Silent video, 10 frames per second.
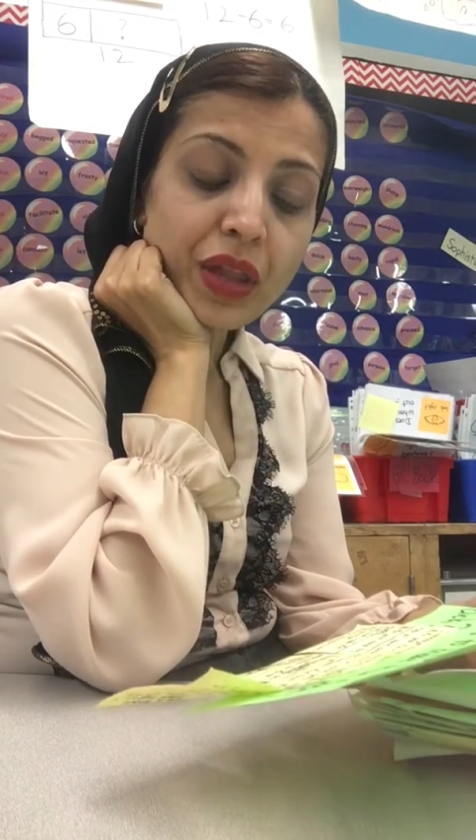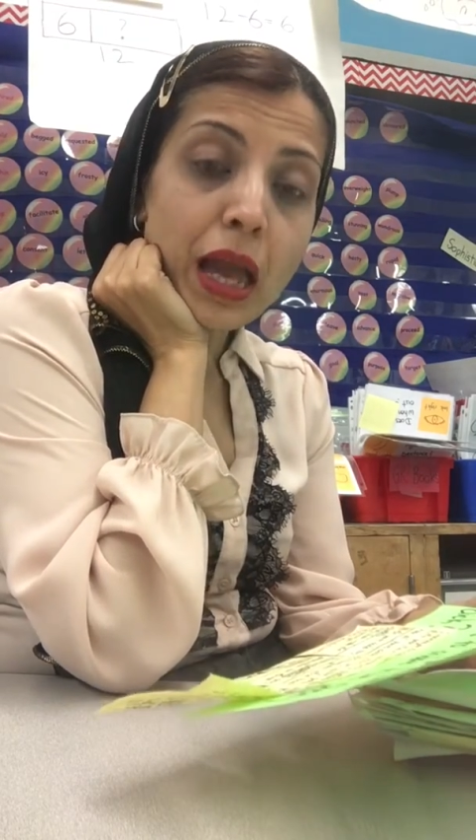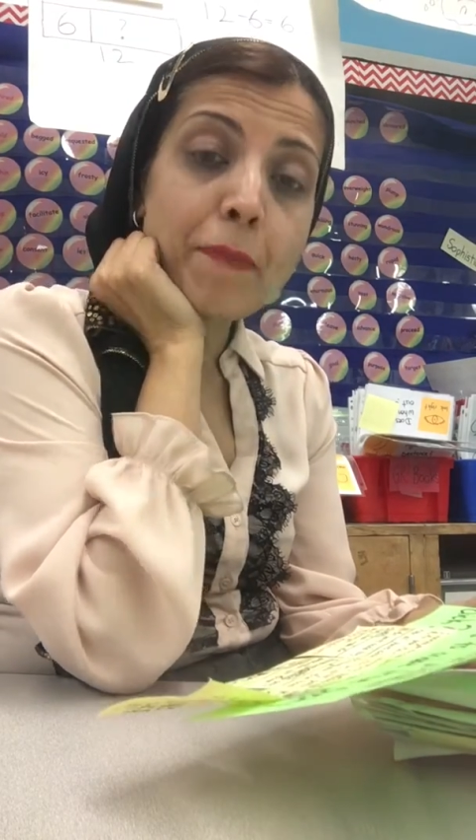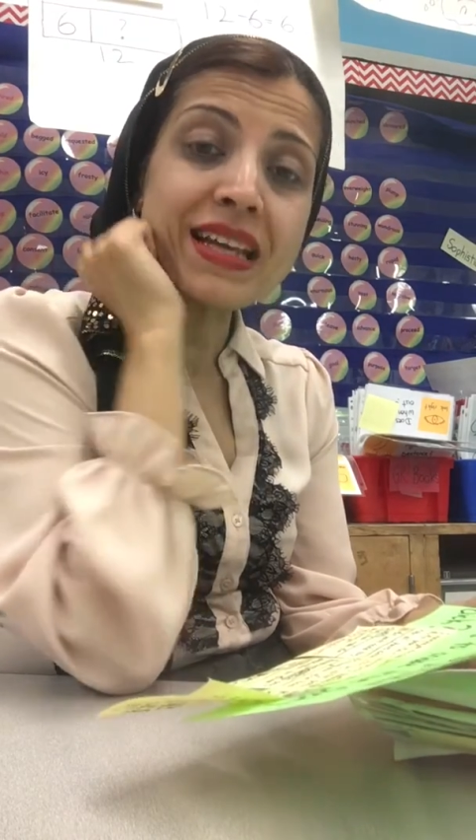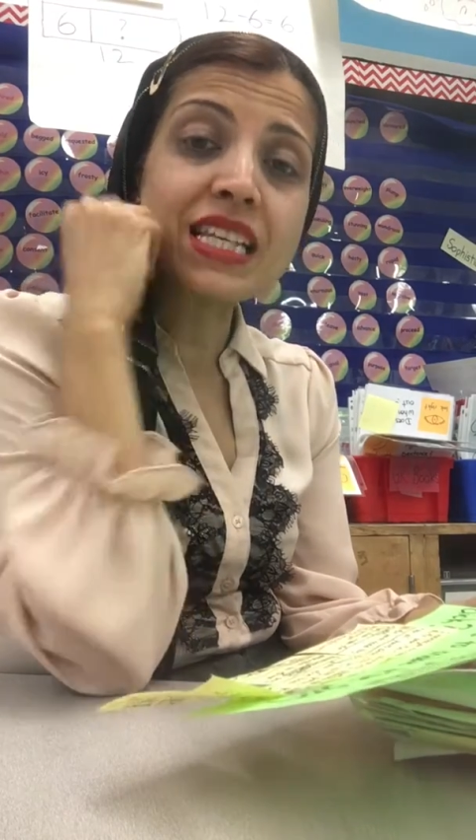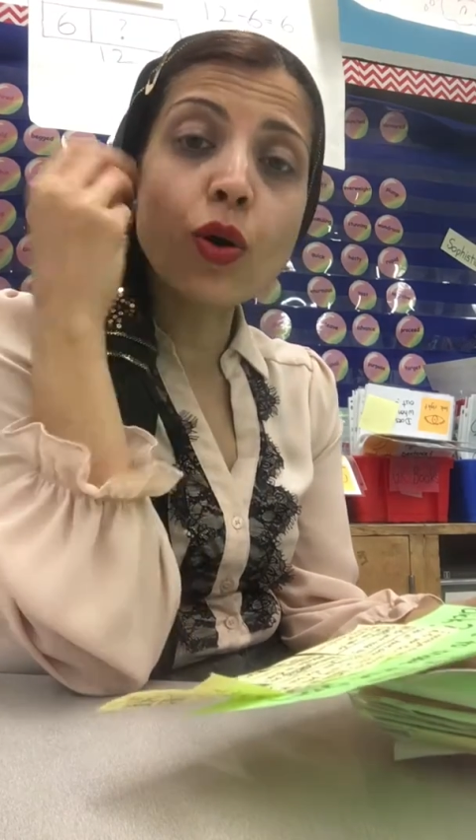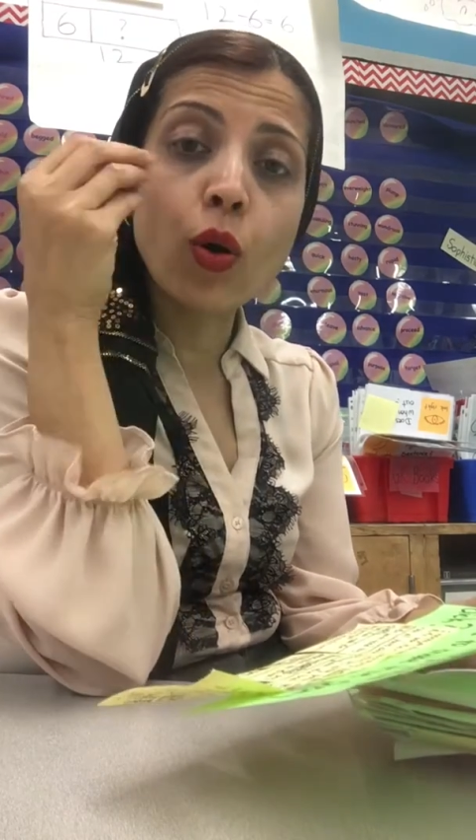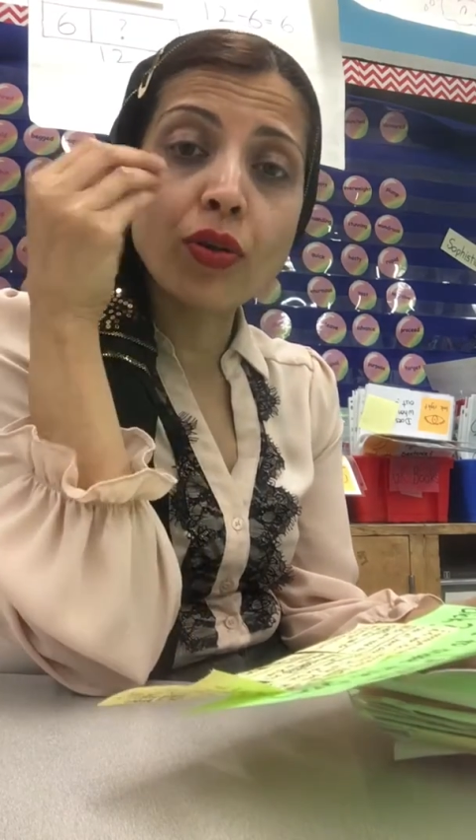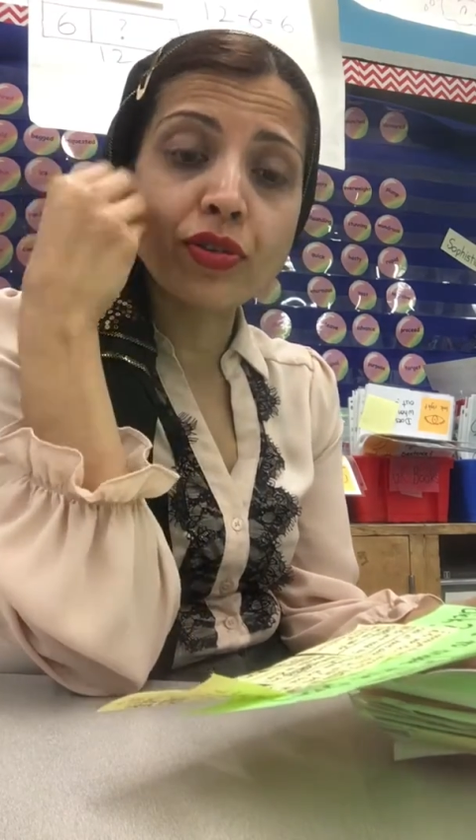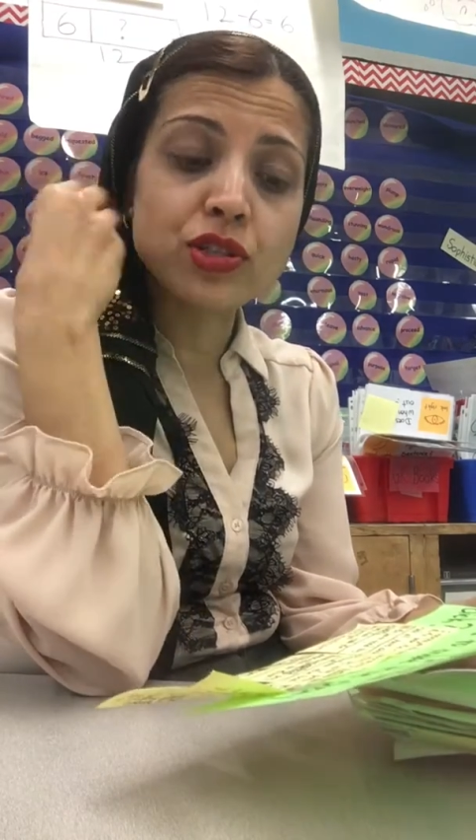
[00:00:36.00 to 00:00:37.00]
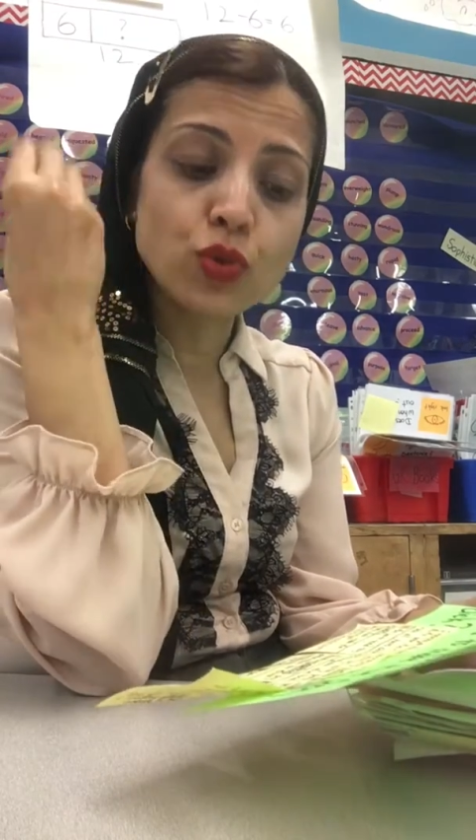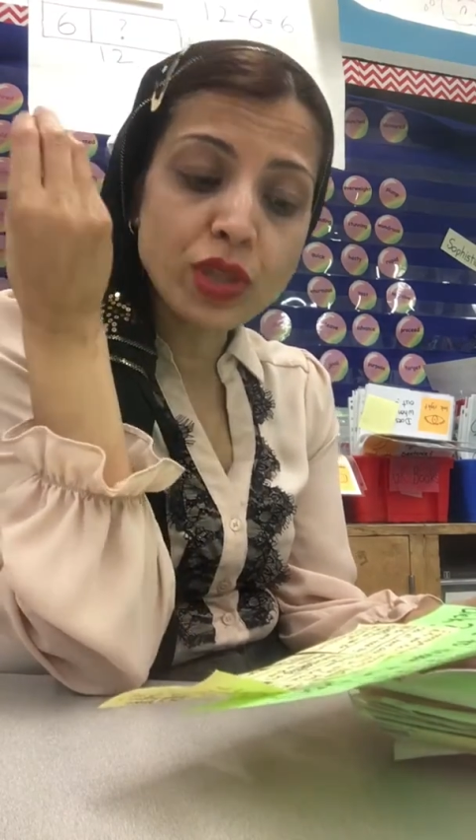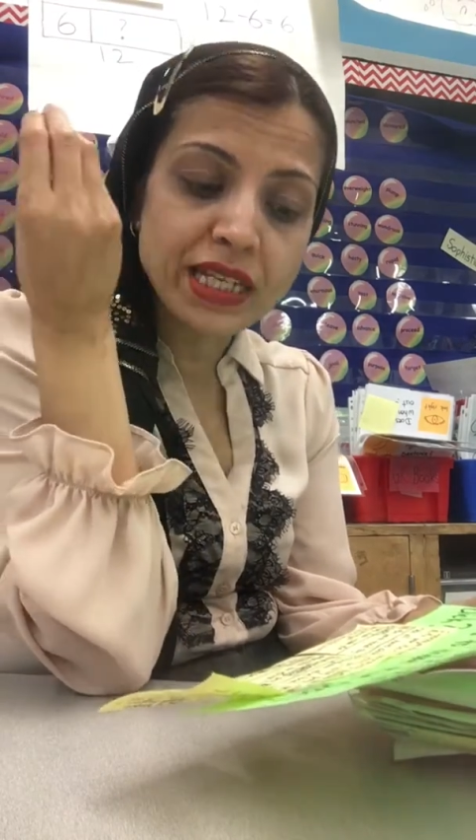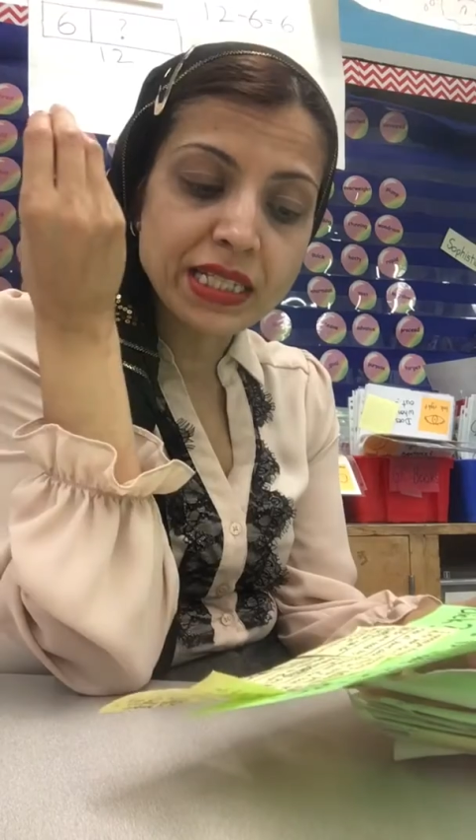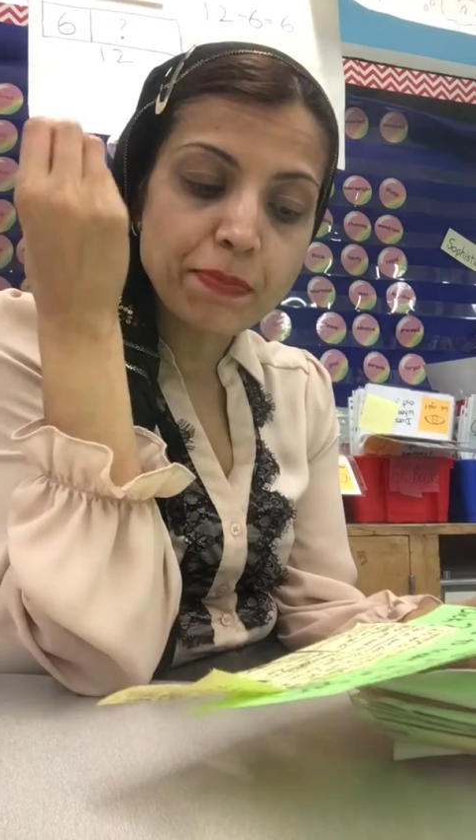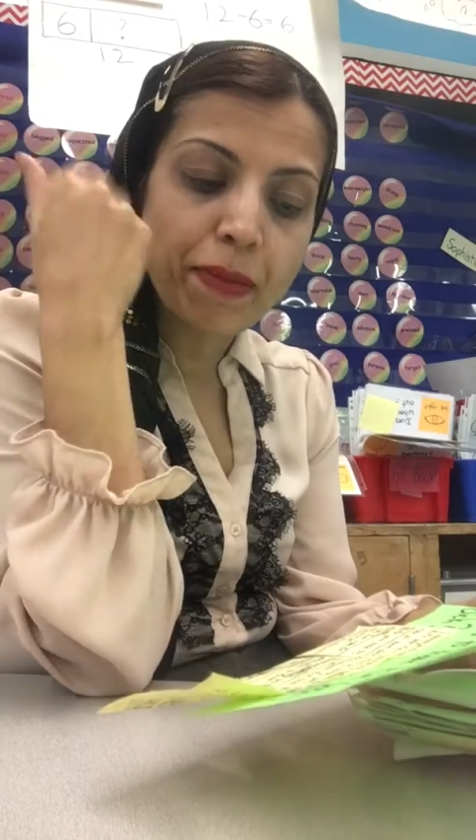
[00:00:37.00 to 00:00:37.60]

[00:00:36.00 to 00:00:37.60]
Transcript: Amazing authors do this